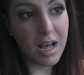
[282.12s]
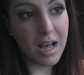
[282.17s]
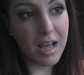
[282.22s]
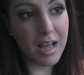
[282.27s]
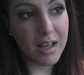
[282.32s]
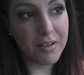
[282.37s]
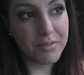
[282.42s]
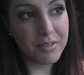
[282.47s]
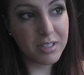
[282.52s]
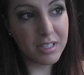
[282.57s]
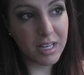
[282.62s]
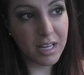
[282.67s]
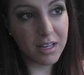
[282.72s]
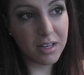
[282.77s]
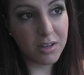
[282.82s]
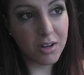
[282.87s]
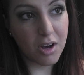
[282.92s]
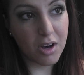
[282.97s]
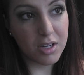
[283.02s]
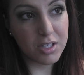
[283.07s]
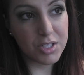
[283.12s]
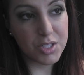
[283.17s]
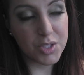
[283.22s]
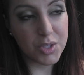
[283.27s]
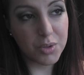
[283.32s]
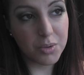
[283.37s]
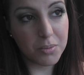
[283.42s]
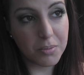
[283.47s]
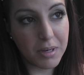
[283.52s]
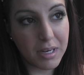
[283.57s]
I haven't yet gone
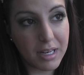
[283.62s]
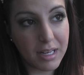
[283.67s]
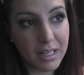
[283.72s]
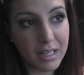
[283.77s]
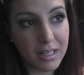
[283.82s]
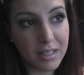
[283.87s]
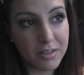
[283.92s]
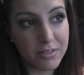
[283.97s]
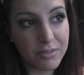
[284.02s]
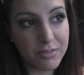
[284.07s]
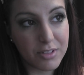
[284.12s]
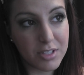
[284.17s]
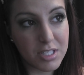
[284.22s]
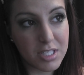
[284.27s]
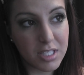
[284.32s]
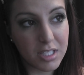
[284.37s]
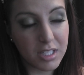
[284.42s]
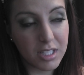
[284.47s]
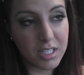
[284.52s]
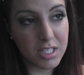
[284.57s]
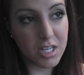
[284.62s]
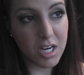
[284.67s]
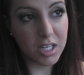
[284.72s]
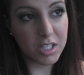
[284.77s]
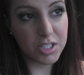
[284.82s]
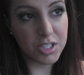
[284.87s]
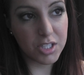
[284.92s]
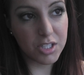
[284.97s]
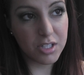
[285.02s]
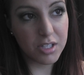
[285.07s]
to my fertility
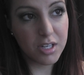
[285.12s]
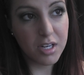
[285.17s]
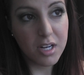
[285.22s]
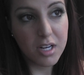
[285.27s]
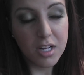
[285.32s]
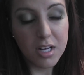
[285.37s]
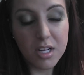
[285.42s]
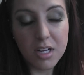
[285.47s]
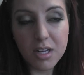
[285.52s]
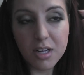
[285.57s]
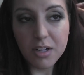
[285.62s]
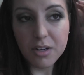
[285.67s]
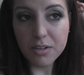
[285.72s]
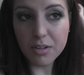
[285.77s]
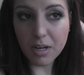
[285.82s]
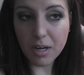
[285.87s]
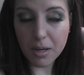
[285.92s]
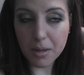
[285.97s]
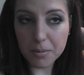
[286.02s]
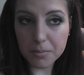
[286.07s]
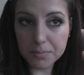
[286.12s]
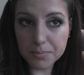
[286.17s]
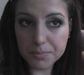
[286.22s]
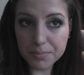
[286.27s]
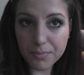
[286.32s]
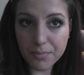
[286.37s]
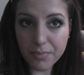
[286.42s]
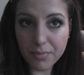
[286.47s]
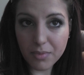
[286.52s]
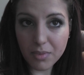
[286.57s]
doctor. Um,
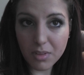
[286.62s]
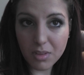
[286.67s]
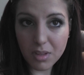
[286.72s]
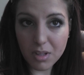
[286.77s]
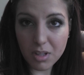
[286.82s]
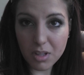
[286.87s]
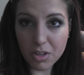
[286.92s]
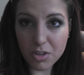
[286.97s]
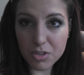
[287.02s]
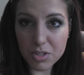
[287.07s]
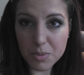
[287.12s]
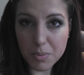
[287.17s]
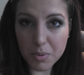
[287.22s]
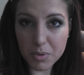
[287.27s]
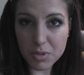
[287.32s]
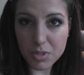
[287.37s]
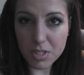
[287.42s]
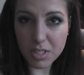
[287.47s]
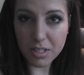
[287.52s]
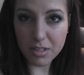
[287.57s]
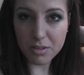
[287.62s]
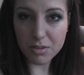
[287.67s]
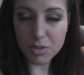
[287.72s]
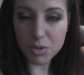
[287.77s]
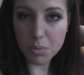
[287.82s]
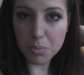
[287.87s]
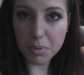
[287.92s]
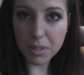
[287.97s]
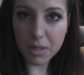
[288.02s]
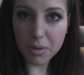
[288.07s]
they're supposed to
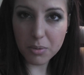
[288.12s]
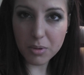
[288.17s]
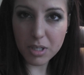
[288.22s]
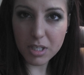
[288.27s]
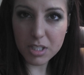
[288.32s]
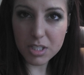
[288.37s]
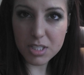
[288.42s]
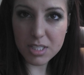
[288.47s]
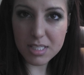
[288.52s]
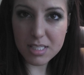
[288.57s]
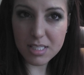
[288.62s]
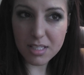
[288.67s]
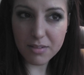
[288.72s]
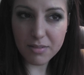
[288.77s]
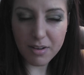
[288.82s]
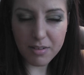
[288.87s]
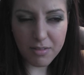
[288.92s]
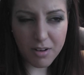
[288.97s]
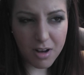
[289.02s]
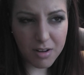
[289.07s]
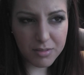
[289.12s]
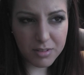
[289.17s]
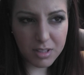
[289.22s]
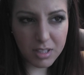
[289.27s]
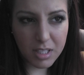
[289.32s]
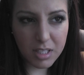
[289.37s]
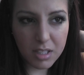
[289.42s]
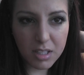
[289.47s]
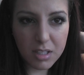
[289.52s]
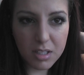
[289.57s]
do blood work to see if I've
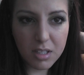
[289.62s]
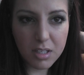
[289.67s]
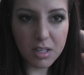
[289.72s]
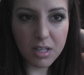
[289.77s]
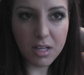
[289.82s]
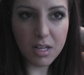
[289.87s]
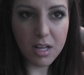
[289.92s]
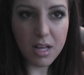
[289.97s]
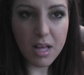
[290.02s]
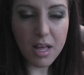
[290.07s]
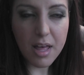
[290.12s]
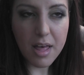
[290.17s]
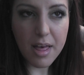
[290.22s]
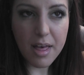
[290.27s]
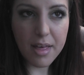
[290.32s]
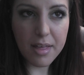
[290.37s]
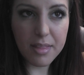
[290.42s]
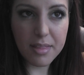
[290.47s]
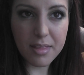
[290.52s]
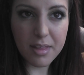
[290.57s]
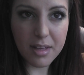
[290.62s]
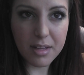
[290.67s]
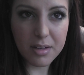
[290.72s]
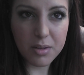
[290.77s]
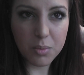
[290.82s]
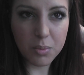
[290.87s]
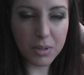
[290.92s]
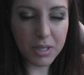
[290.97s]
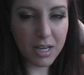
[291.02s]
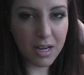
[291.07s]
ovulated, and
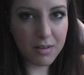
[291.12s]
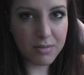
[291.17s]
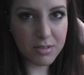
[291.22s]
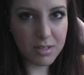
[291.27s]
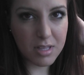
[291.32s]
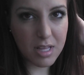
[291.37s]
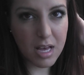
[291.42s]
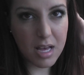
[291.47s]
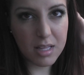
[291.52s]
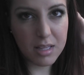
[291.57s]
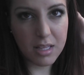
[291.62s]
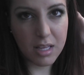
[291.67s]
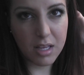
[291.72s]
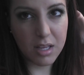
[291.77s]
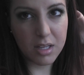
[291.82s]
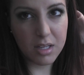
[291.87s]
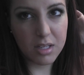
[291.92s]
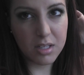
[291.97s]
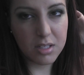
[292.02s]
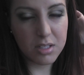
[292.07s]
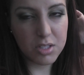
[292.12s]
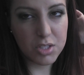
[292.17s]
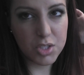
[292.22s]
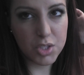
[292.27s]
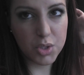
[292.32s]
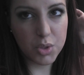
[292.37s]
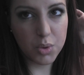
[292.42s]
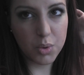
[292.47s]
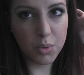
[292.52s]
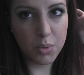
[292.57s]
then a week after that, they
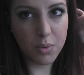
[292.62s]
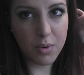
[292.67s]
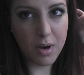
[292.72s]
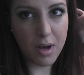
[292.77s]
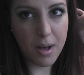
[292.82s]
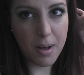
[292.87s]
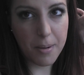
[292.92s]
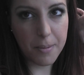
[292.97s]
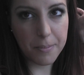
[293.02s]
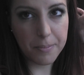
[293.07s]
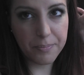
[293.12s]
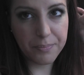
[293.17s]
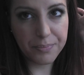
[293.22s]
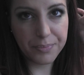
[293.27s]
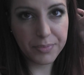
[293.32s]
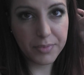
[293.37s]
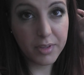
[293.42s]
do um,